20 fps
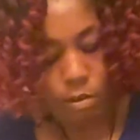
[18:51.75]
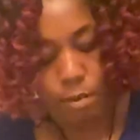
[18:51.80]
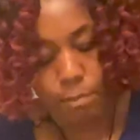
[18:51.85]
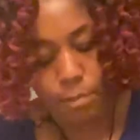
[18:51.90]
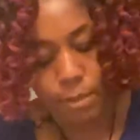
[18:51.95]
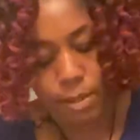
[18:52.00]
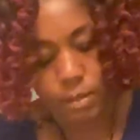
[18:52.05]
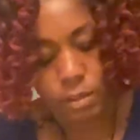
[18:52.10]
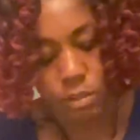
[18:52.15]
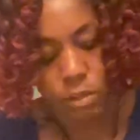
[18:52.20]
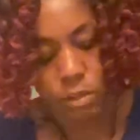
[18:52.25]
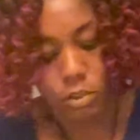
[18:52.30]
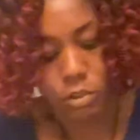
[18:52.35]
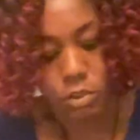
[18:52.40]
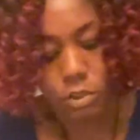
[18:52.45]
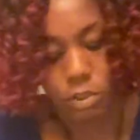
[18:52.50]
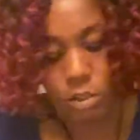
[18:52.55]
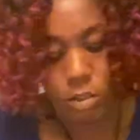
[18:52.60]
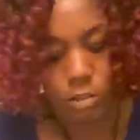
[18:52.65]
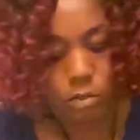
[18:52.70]
message
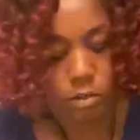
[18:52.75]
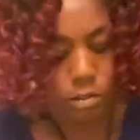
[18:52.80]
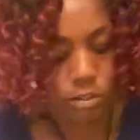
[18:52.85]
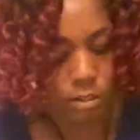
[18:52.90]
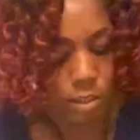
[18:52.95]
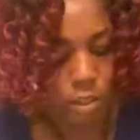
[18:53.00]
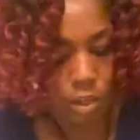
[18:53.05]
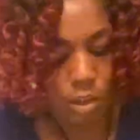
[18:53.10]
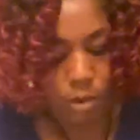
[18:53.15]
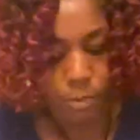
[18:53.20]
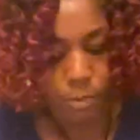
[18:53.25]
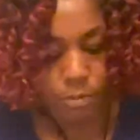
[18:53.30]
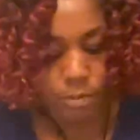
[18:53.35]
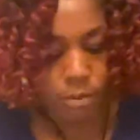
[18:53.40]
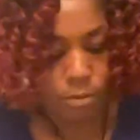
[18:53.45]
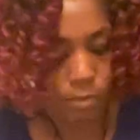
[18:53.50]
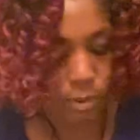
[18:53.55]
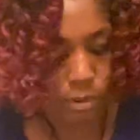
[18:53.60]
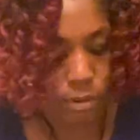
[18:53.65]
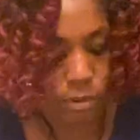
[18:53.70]
just to help them
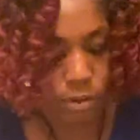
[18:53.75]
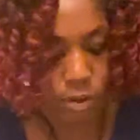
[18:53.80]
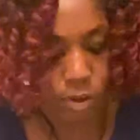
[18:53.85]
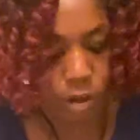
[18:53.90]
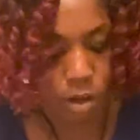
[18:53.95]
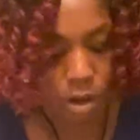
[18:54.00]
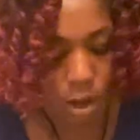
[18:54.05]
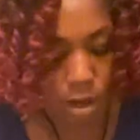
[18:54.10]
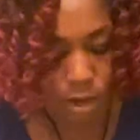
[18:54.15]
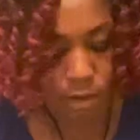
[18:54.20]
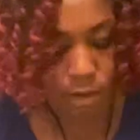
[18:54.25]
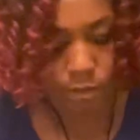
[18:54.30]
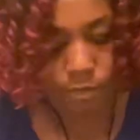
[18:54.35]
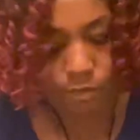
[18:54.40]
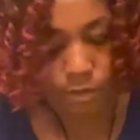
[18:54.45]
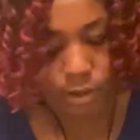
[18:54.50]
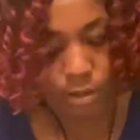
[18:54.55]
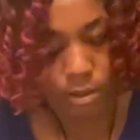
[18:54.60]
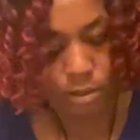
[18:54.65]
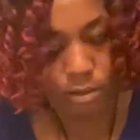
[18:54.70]
with their
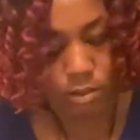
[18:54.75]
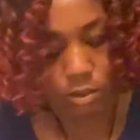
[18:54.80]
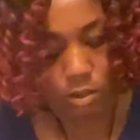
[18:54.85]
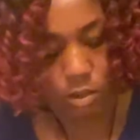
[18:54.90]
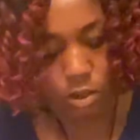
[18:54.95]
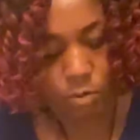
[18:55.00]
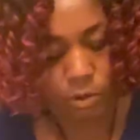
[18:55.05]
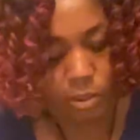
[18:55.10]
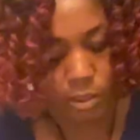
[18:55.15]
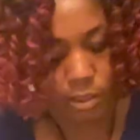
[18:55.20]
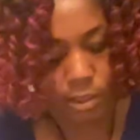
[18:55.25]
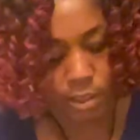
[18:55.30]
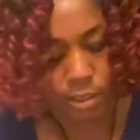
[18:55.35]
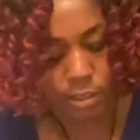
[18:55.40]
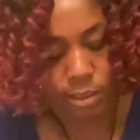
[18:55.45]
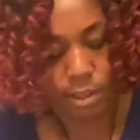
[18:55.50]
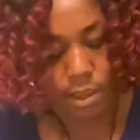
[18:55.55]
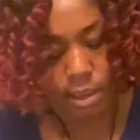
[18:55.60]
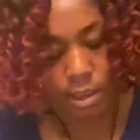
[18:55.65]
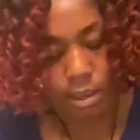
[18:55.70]
confidence, knowing that
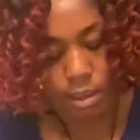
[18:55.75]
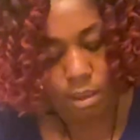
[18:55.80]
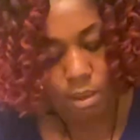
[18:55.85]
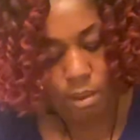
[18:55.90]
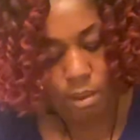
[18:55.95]
they